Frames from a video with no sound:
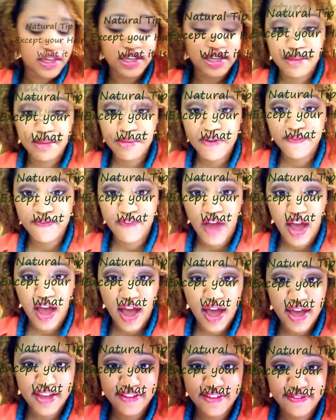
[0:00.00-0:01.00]
Number
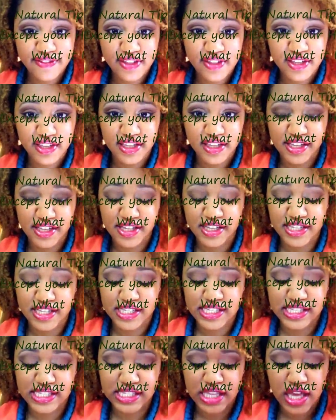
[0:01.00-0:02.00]
5
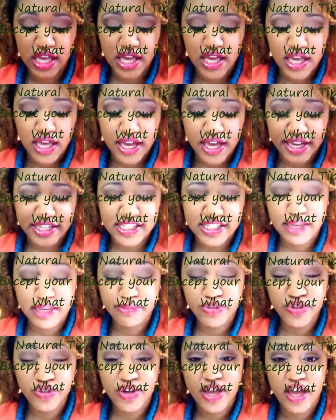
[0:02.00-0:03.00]
is
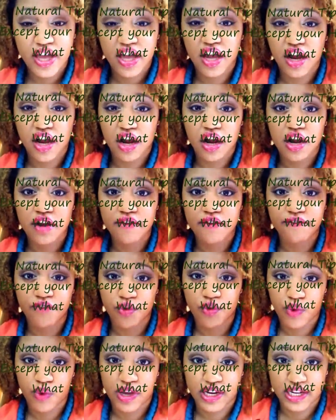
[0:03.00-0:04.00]
accept your hair
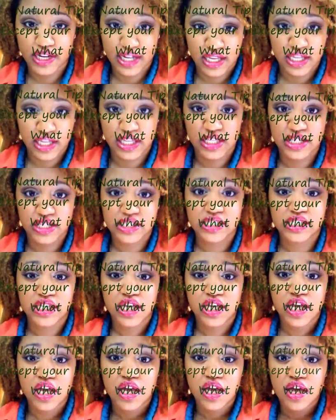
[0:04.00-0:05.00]
for what it is.
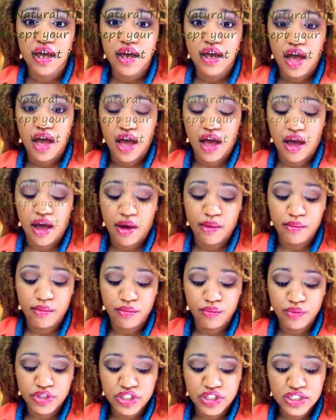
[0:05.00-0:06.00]

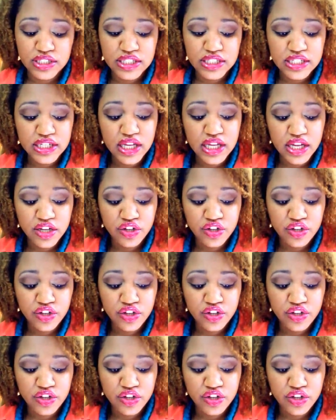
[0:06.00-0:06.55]
We just need to